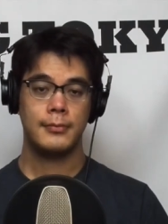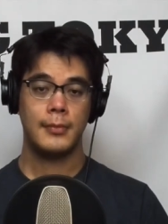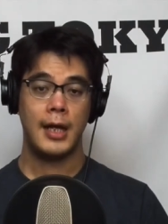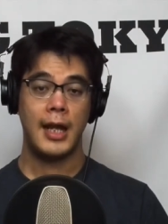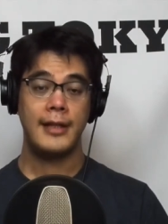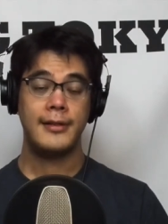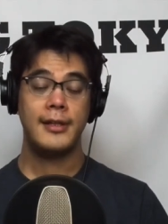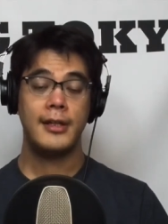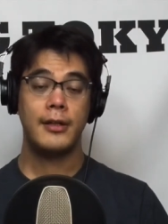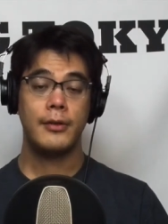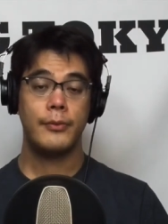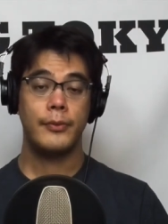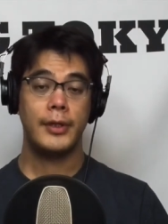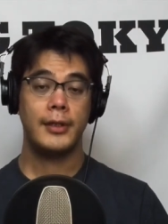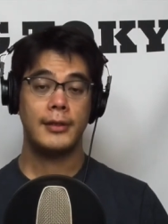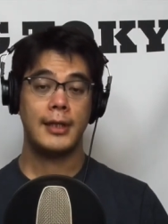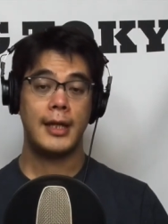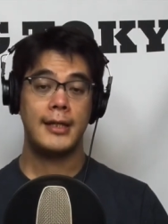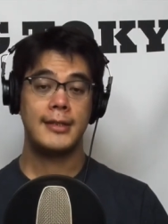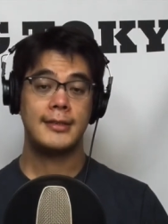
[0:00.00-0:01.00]
I didn't
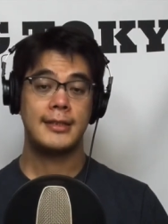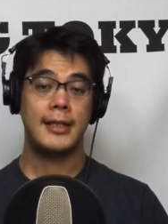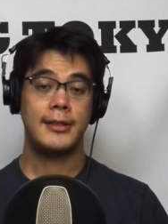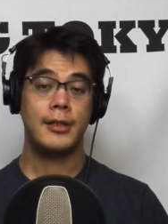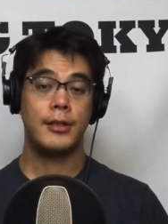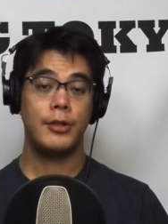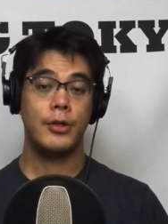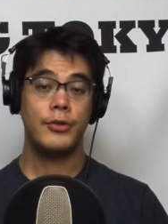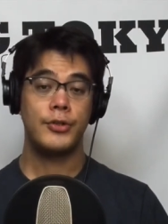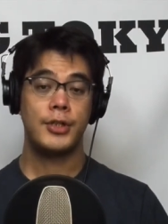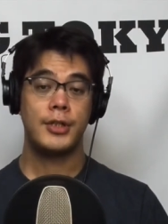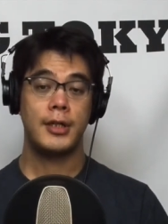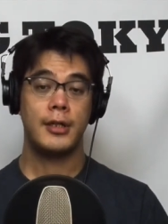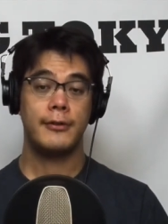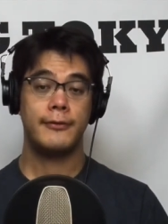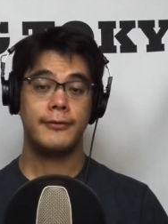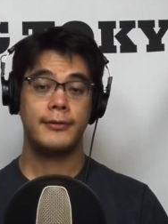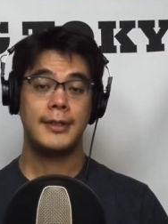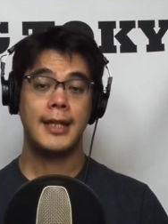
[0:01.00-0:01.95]
realize that the notion of